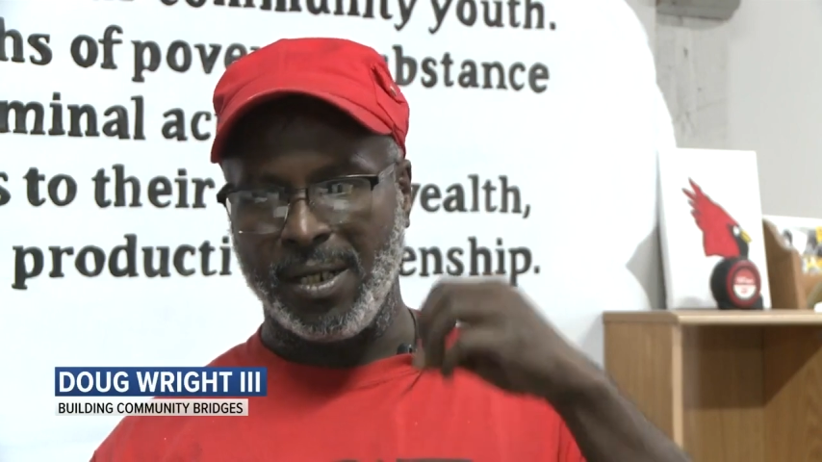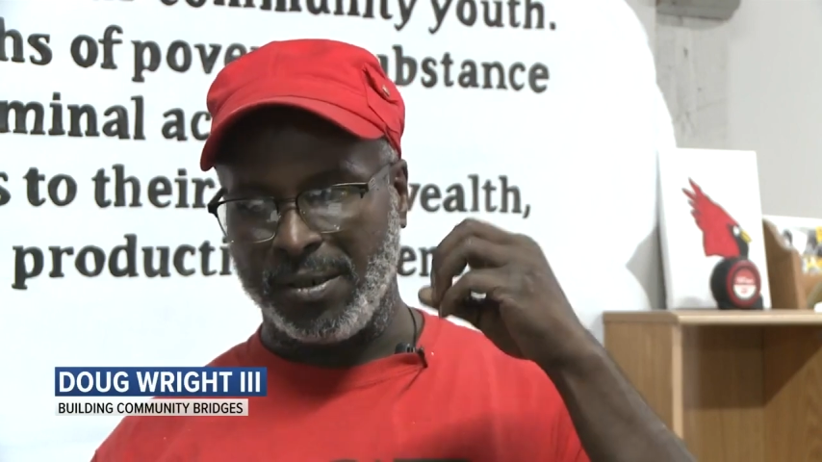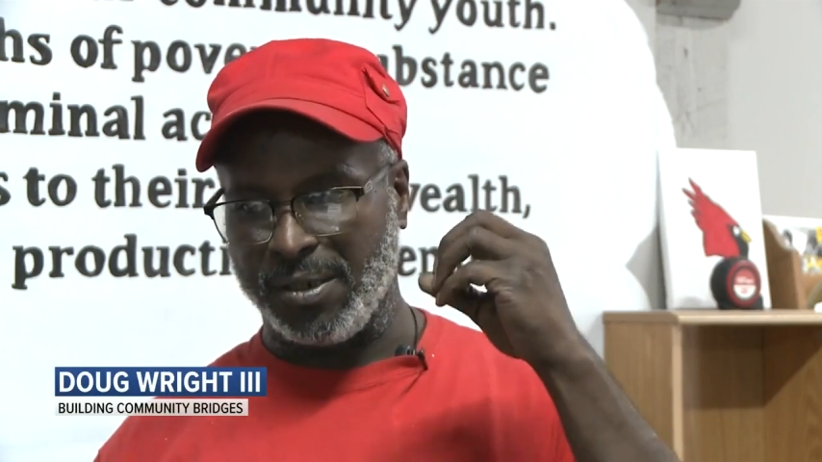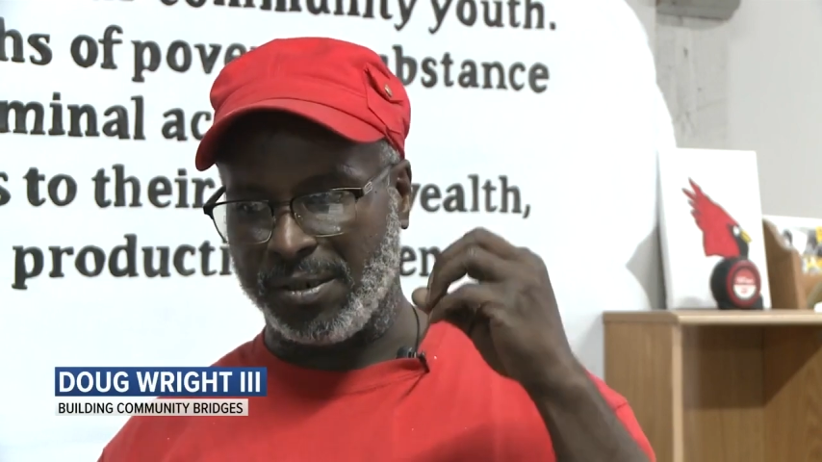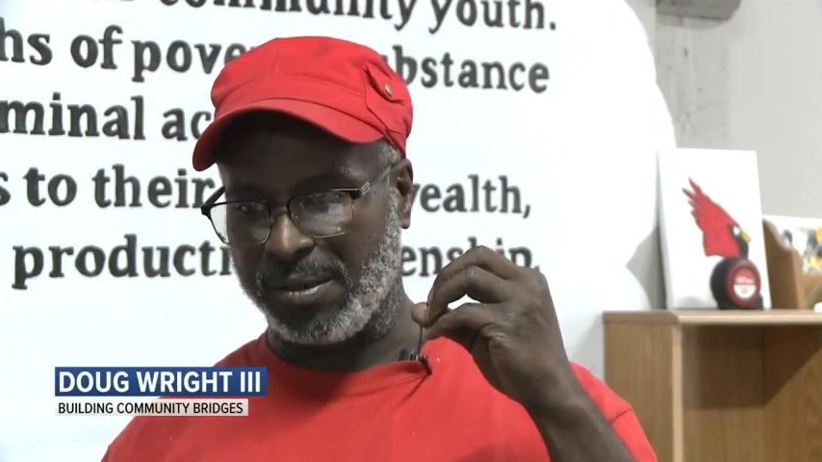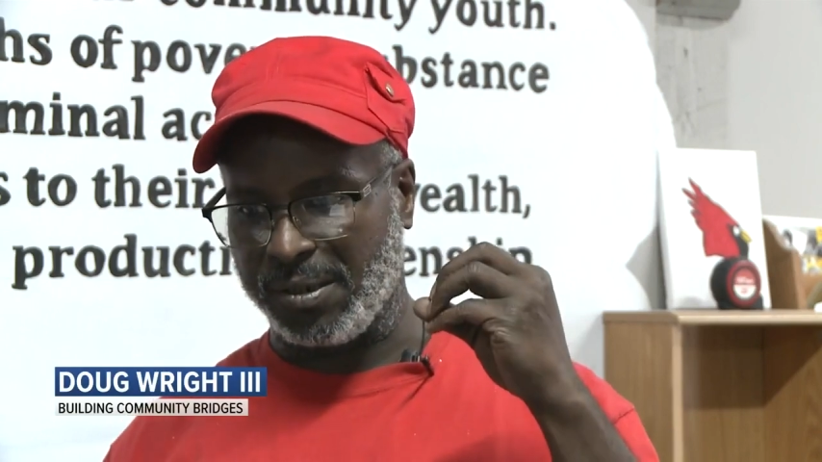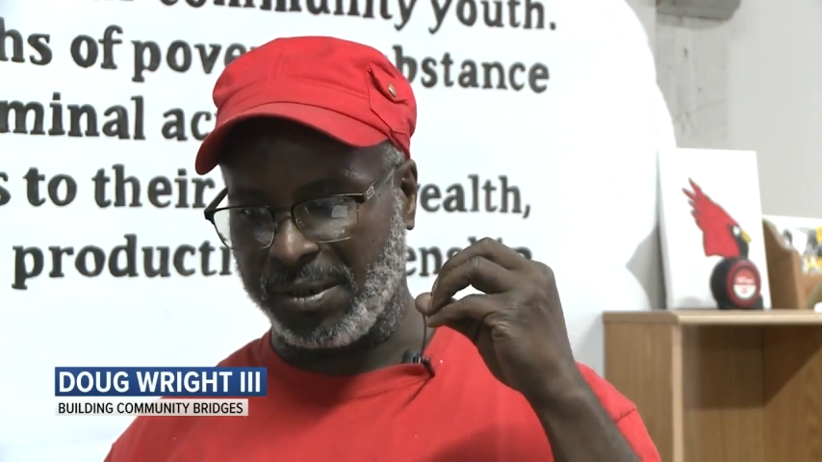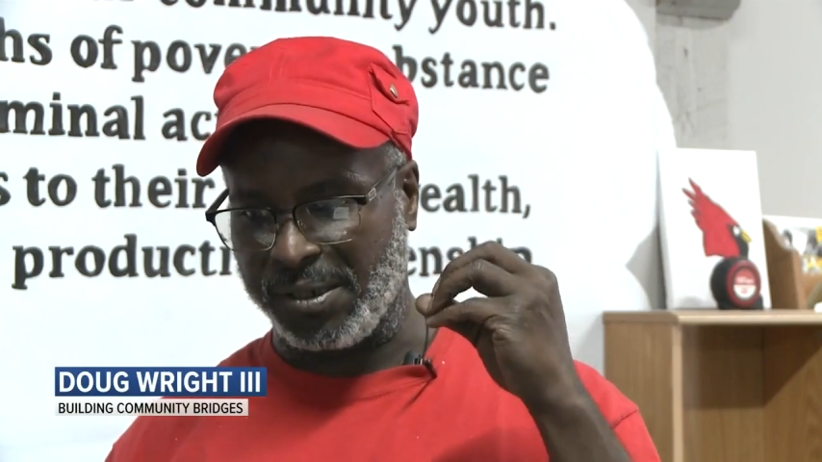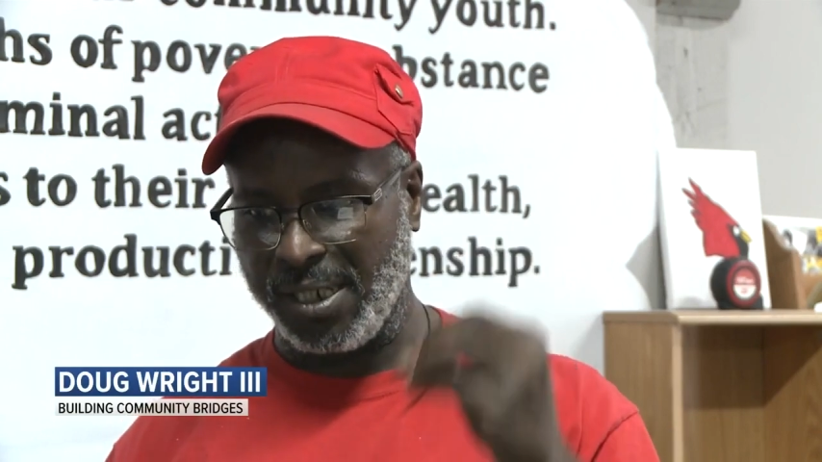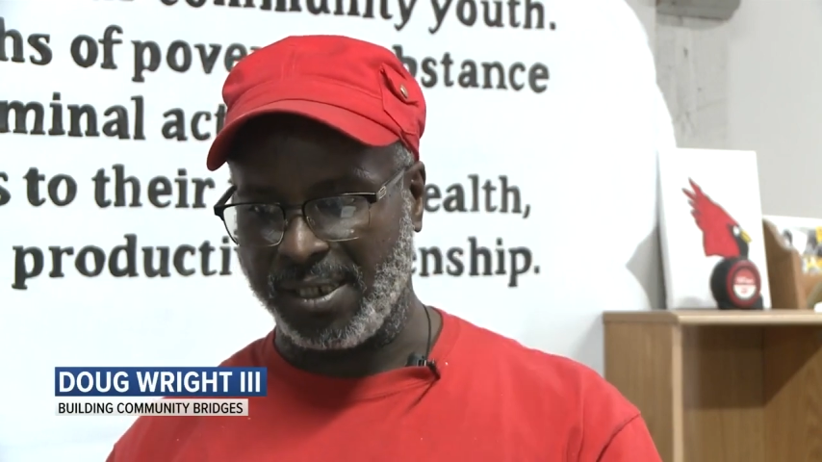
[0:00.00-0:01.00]
the
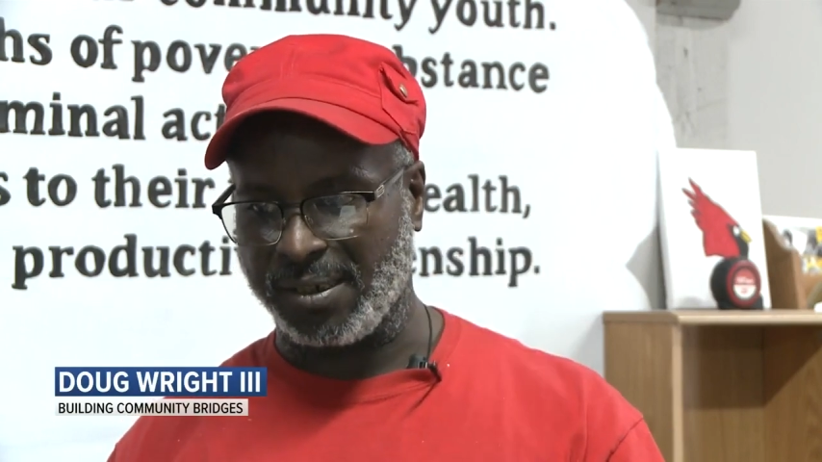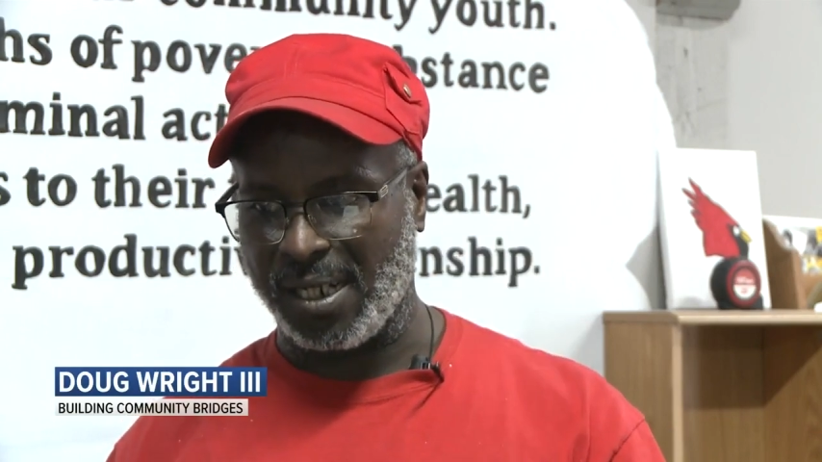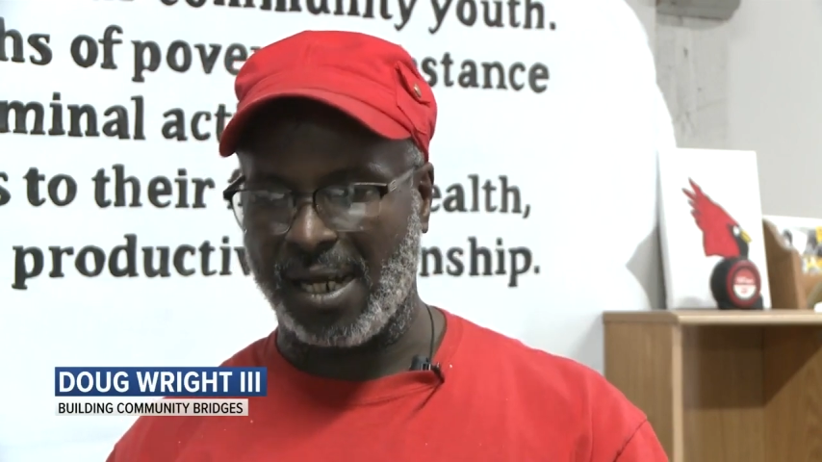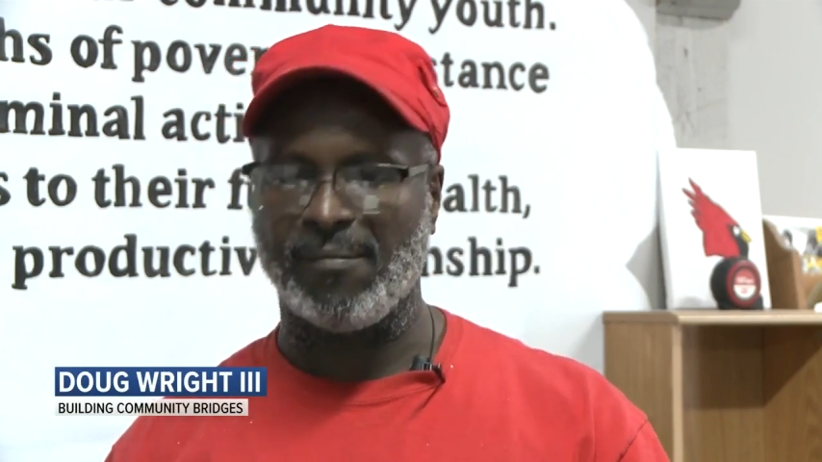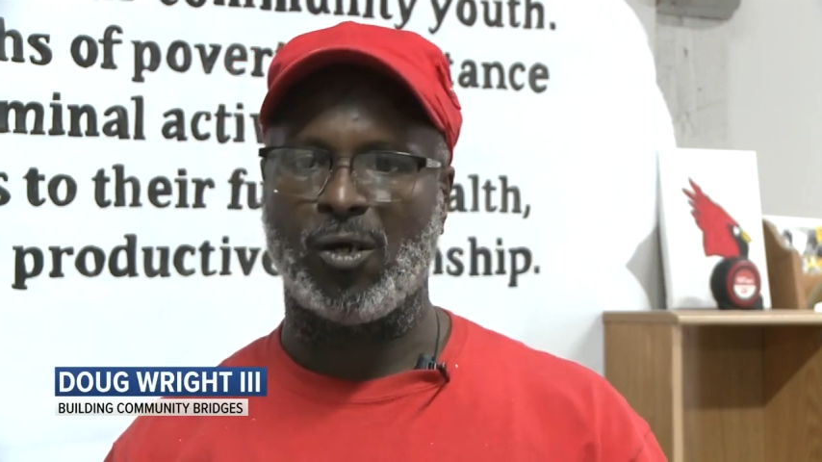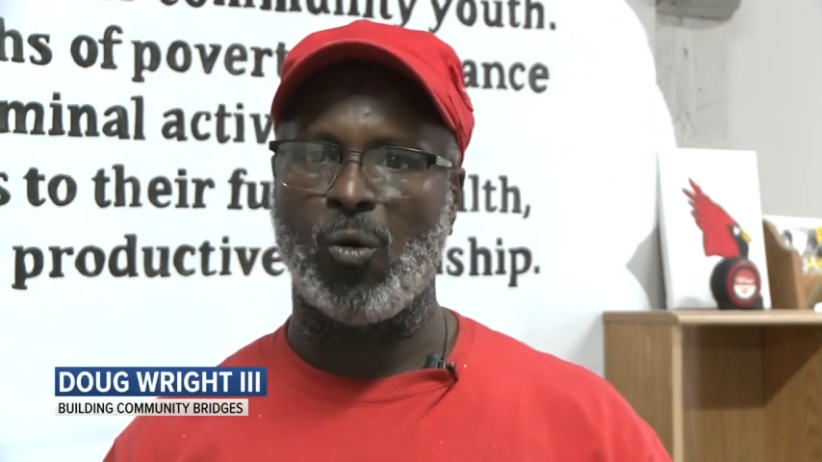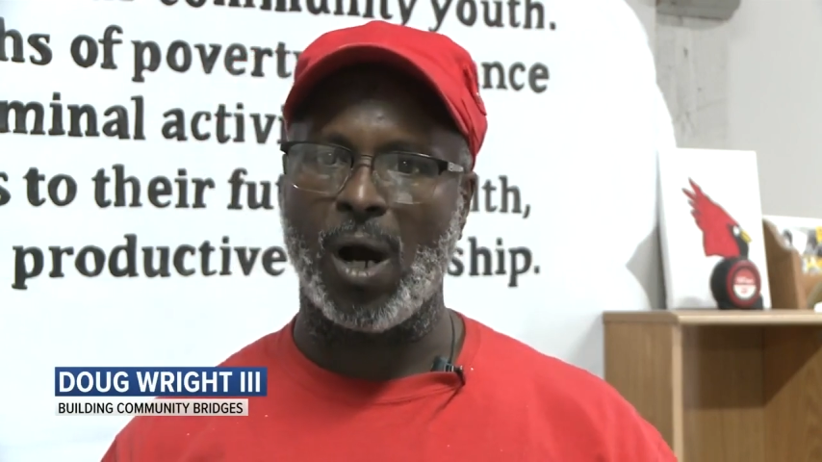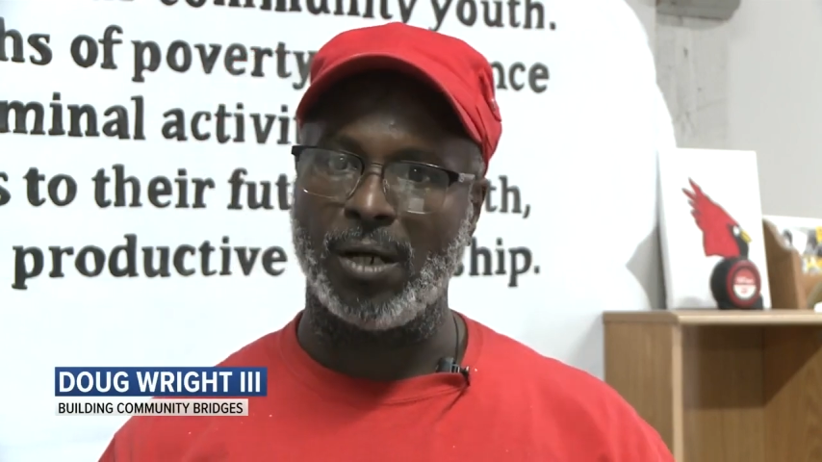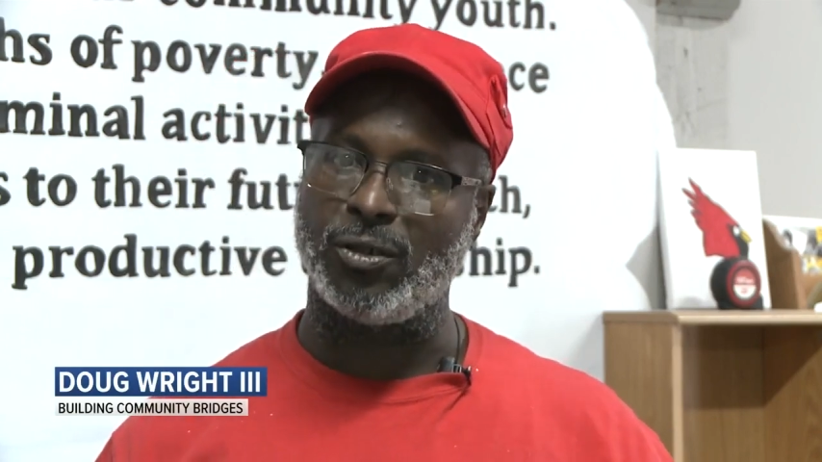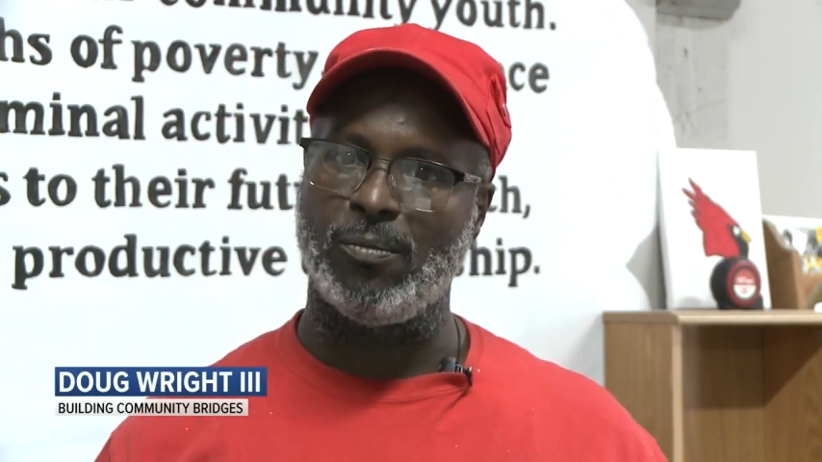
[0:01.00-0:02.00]
things that I have acquired through